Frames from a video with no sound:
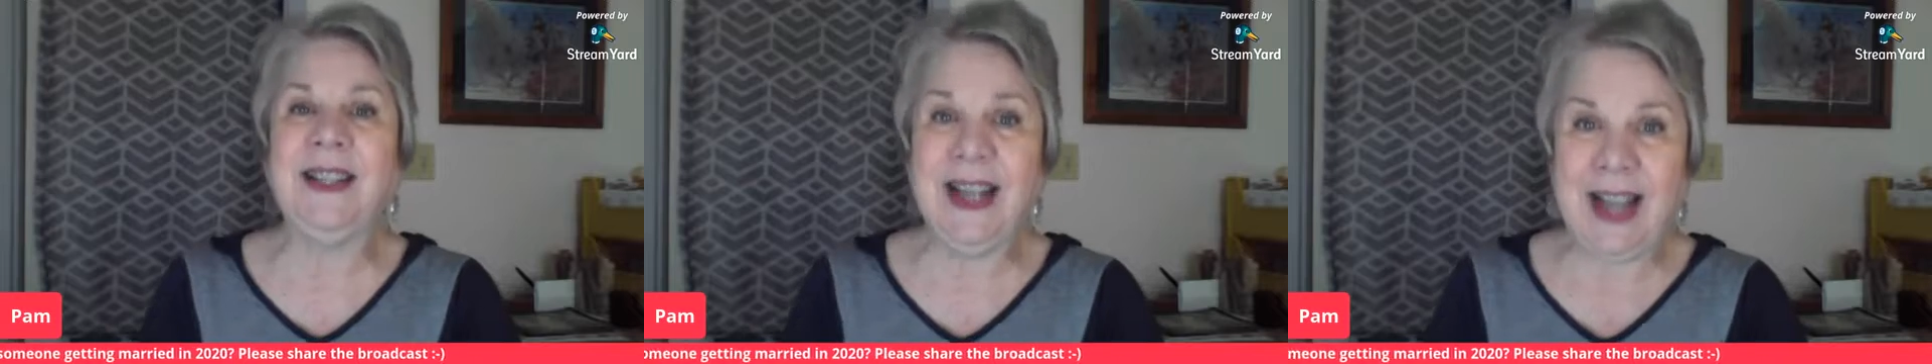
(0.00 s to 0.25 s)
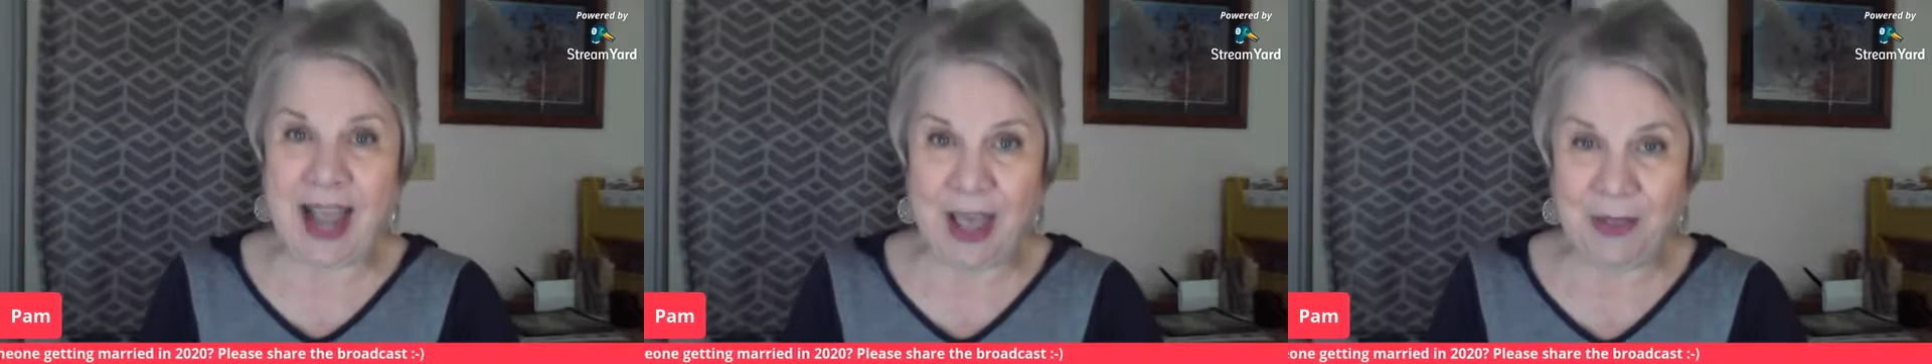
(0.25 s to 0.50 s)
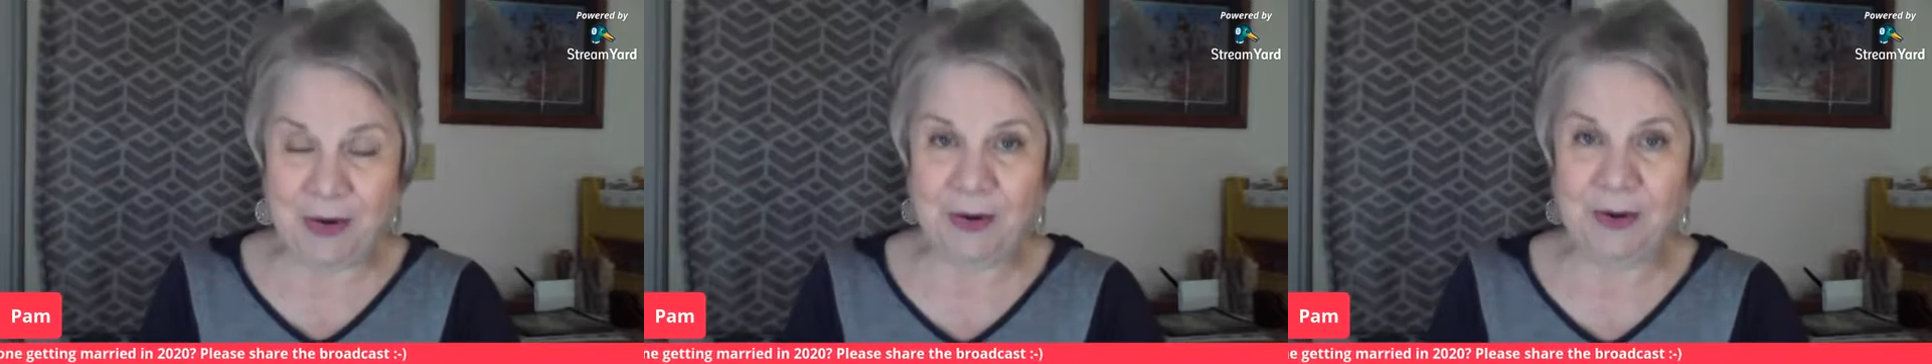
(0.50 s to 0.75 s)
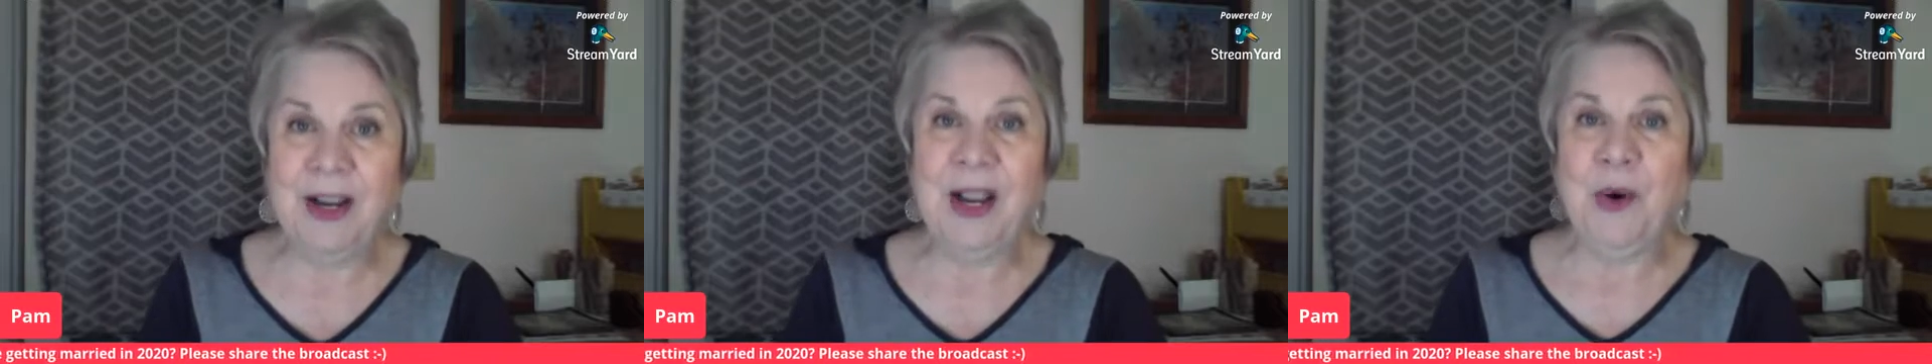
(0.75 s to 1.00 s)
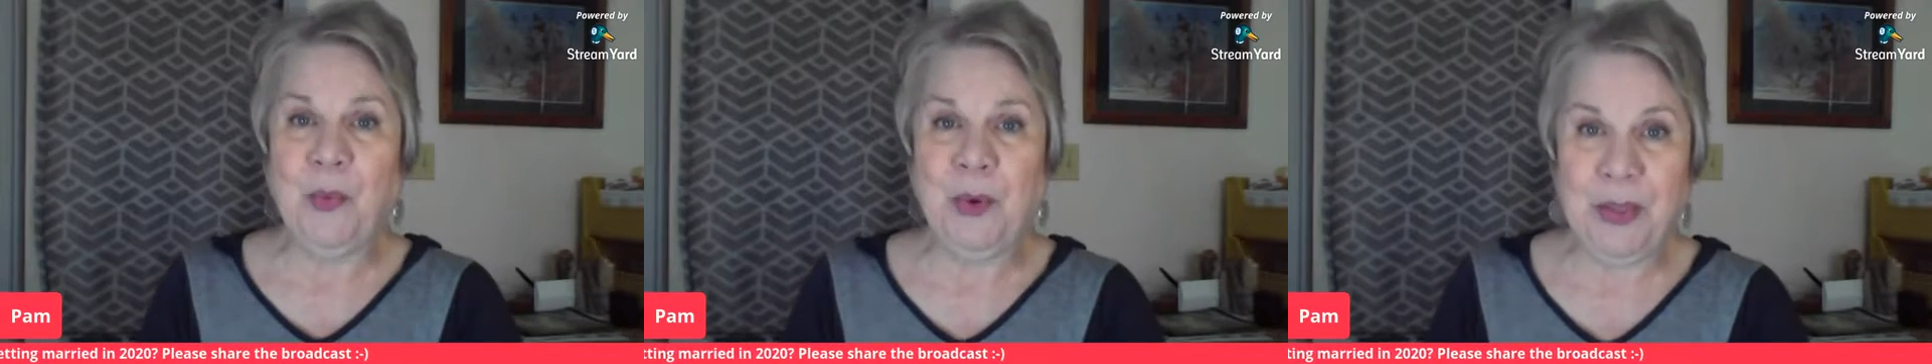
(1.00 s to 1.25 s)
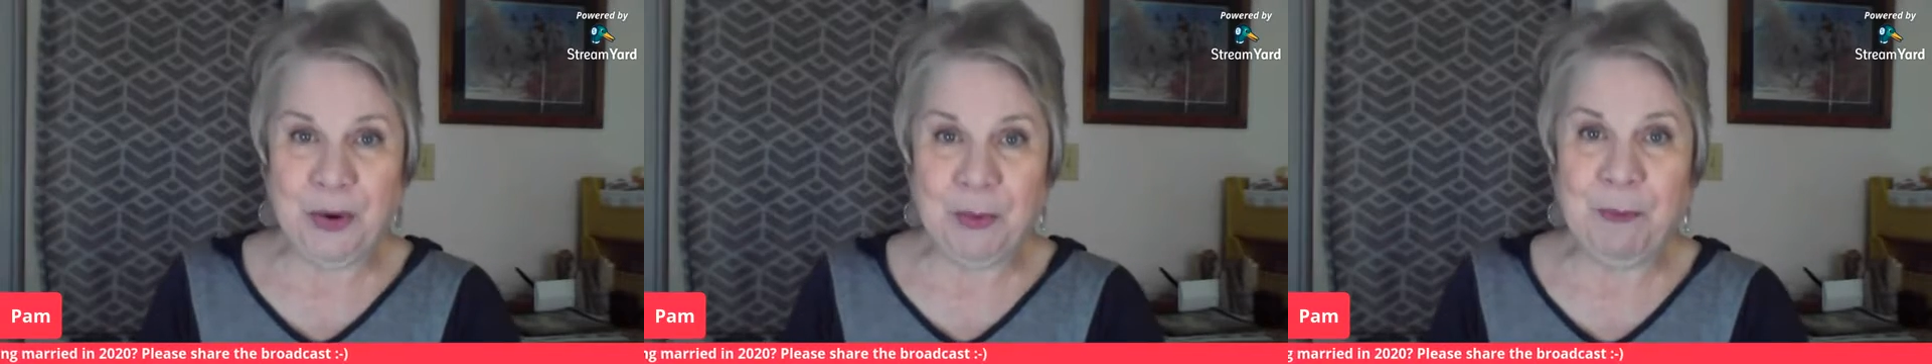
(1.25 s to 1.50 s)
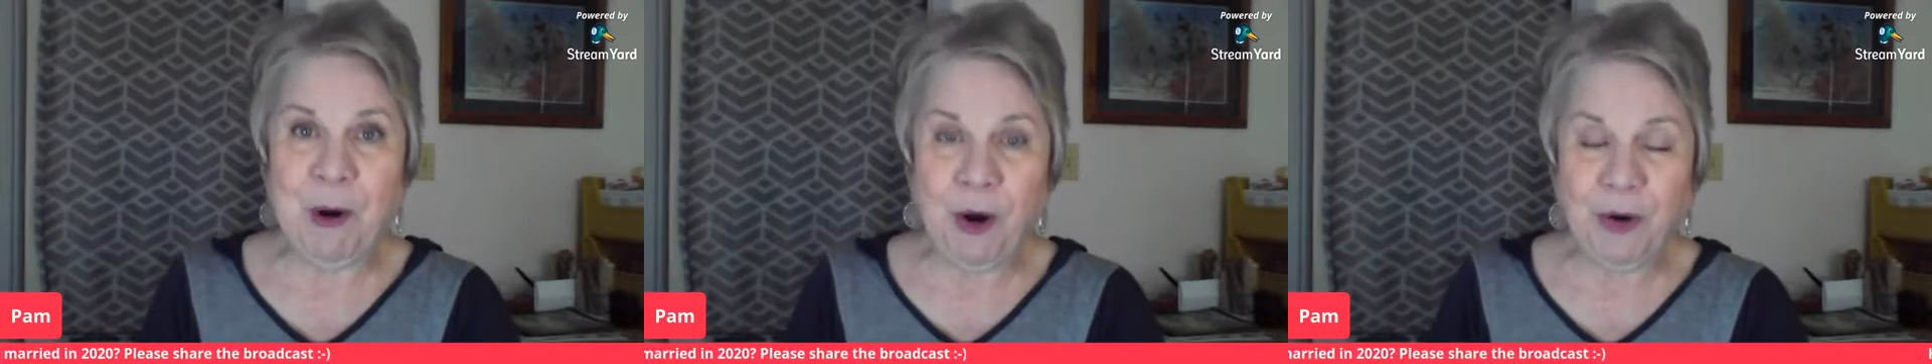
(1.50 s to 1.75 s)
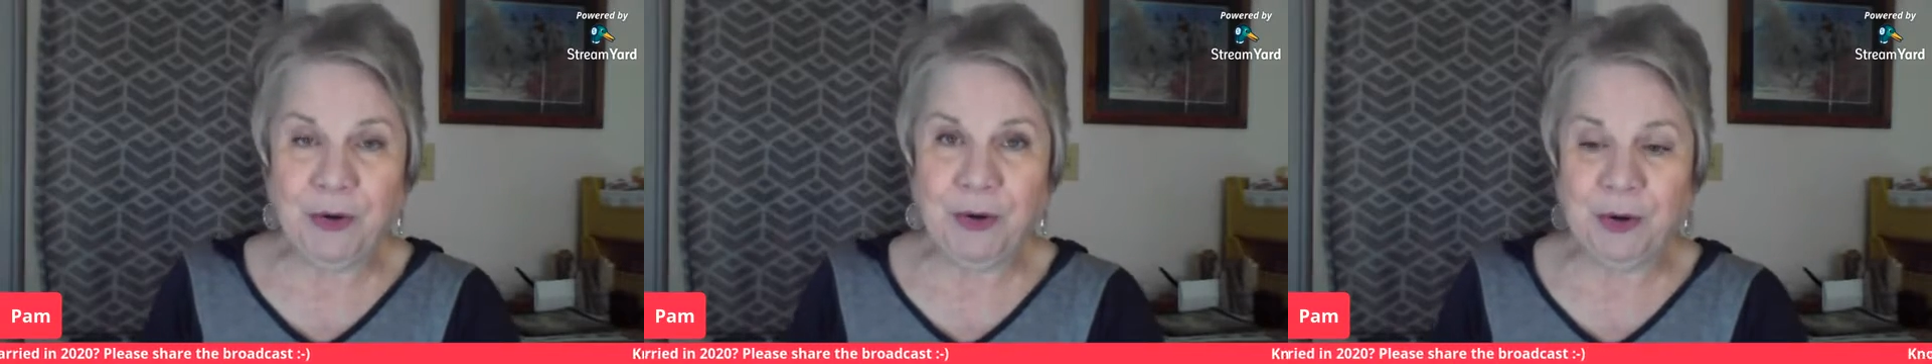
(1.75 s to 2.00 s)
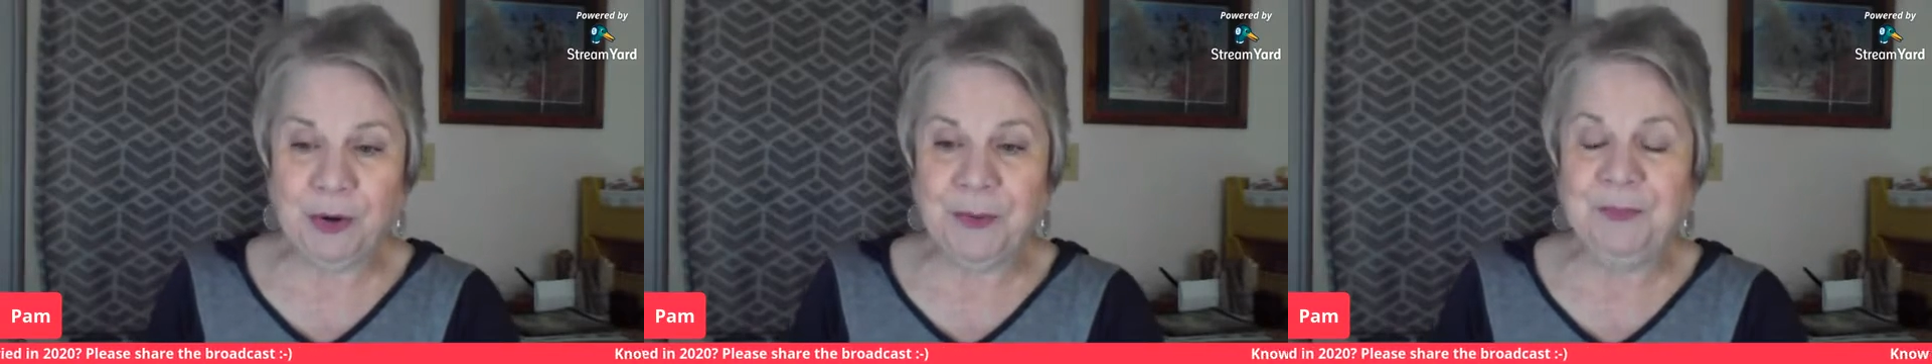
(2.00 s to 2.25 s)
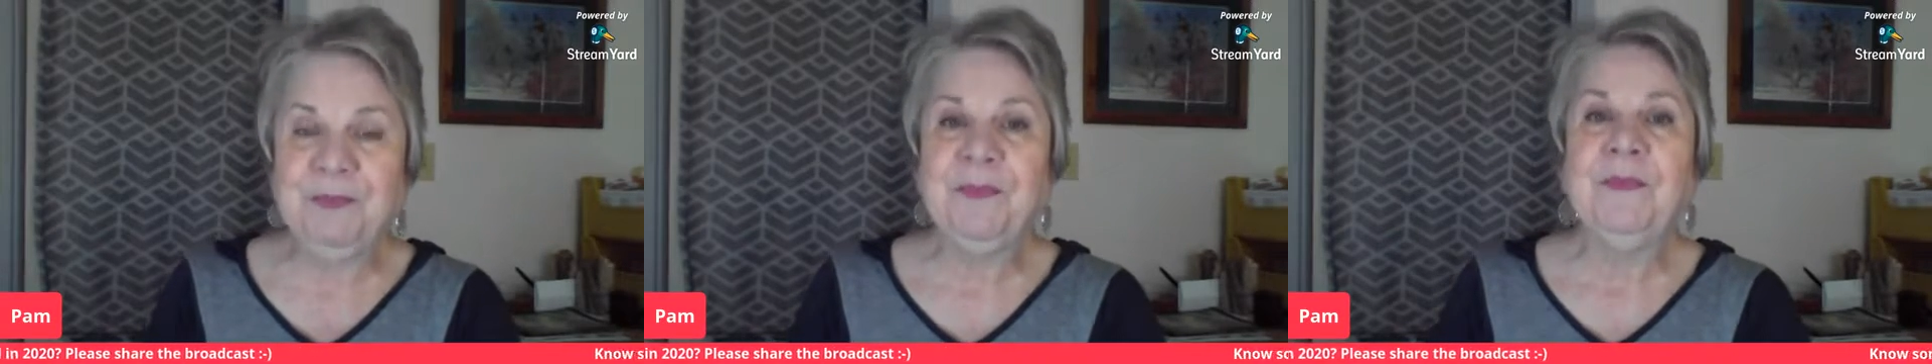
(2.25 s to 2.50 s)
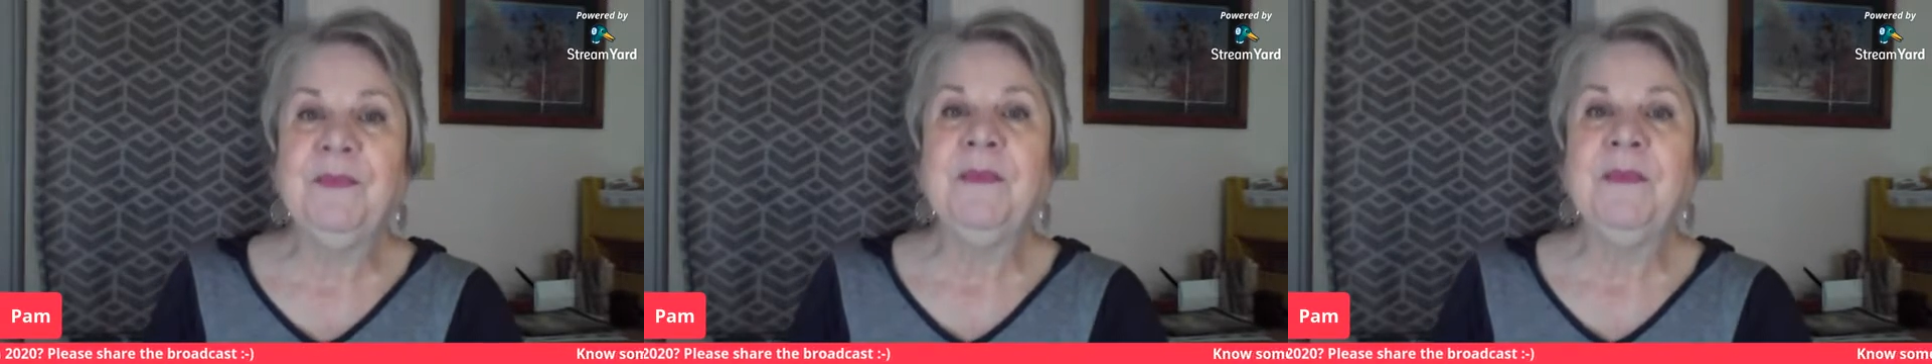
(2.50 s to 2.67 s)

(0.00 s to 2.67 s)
together with your partner,